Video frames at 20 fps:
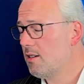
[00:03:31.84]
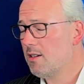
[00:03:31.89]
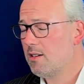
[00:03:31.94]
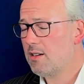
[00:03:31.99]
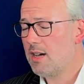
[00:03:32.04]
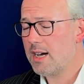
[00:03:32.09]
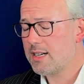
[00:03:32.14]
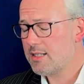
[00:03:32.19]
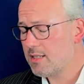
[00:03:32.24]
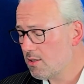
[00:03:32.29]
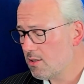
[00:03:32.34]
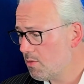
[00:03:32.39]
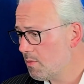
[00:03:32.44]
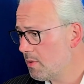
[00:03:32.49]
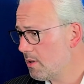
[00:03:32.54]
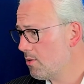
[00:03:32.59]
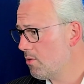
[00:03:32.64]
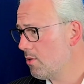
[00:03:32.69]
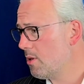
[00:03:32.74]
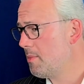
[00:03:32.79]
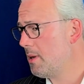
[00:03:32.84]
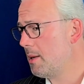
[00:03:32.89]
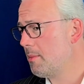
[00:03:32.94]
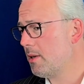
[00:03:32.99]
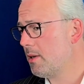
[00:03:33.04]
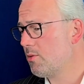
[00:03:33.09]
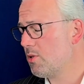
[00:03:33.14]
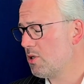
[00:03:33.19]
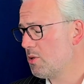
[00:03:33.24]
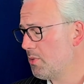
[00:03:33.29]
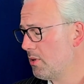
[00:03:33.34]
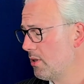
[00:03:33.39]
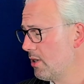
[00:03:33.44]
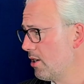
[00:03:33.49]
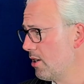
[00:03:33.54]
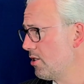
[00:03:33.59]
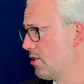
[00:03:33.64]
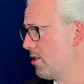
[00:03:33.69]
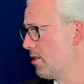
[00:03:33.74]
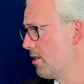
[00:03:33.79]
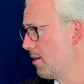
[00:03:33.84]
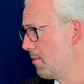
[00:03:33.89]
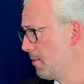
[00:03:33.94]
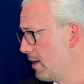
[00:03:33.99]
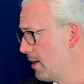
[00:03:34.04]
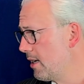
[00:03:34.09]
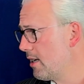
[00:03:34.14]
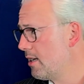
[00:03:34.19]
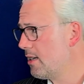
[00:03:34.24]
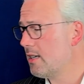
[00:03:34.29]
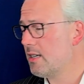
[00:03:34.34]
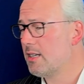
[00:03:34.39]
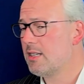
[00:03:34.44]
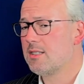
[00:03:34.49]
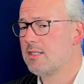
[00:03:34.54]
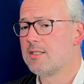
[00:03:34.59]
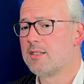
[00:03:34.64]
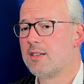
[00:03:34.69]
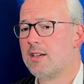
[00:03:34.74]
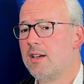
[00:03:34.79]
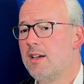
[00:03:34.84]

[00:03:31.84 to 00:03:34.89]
access to the public transportation, amenities,